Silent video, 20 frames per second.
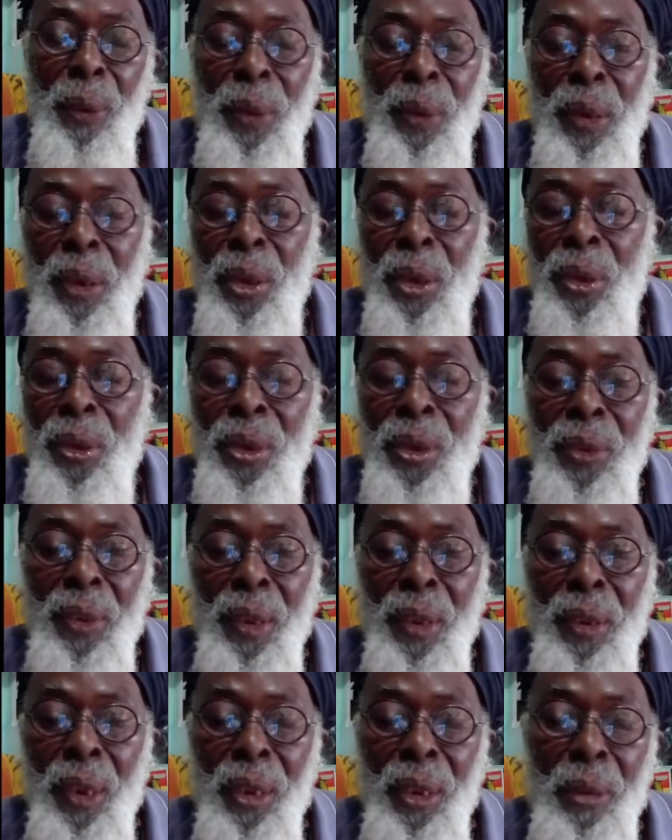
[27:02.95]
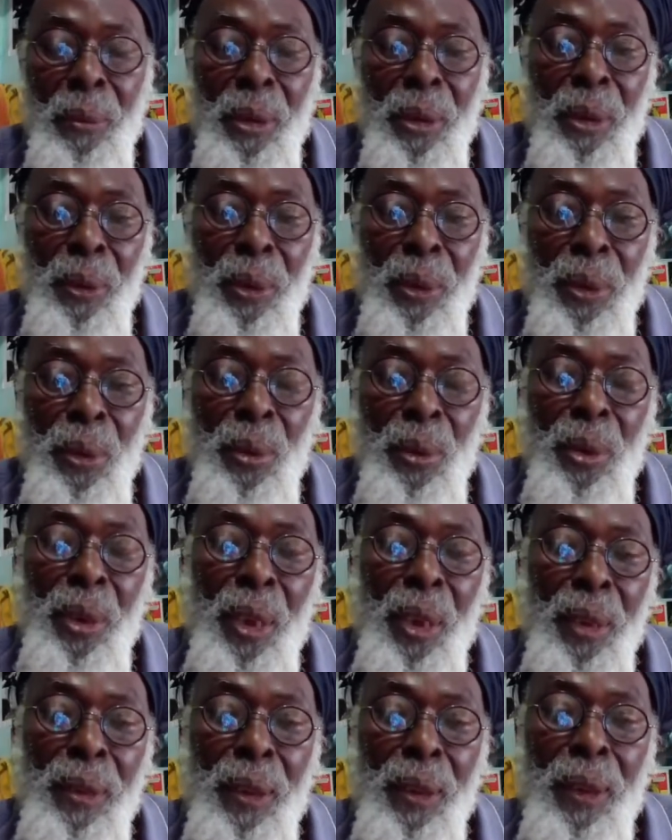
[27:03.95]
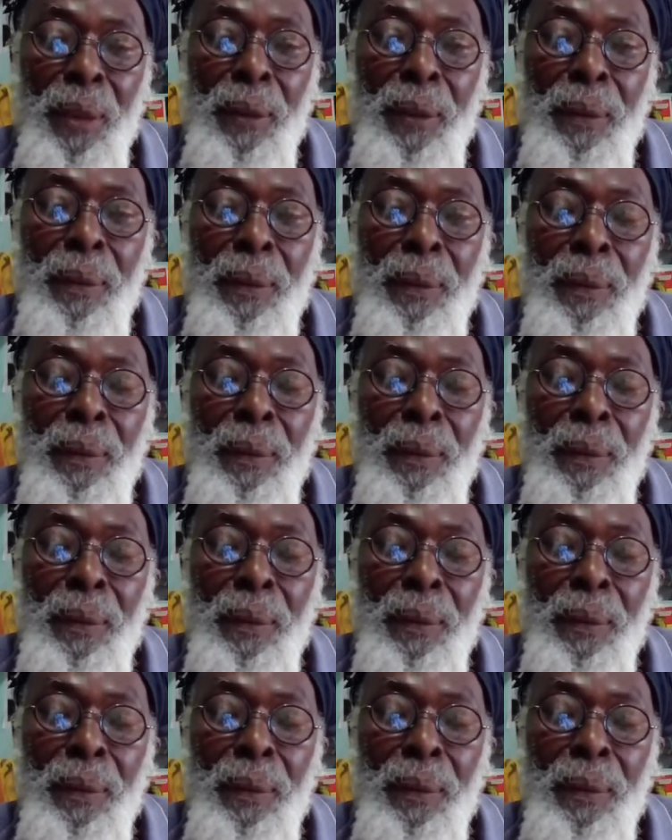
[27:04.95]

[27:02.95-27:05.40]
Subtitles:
doesn't do this and that the man doesn't do that. And